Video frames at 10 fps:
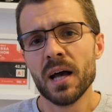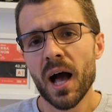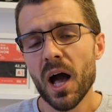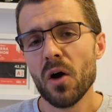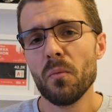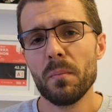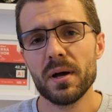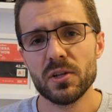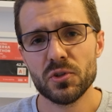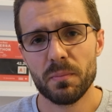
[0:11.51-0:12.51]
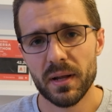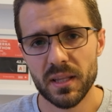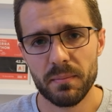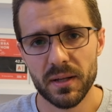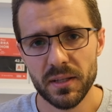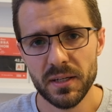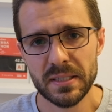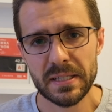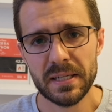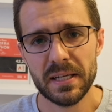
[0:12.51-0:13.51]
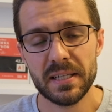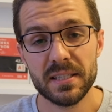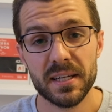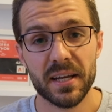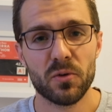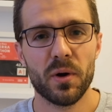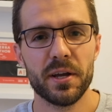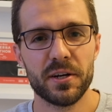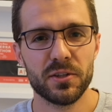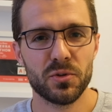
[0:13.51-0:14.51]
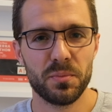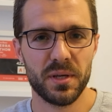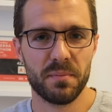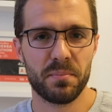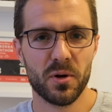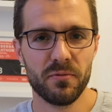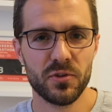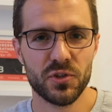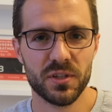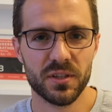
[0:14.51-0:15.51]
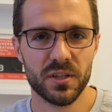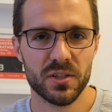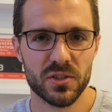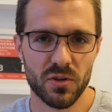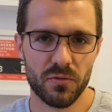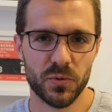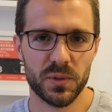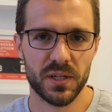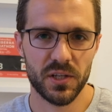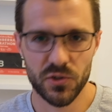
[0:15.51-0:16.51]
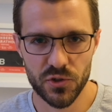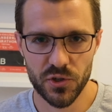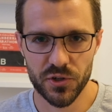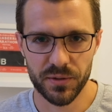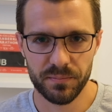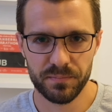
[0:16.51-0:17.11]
How much mathematics is required to be a proficient software engineer?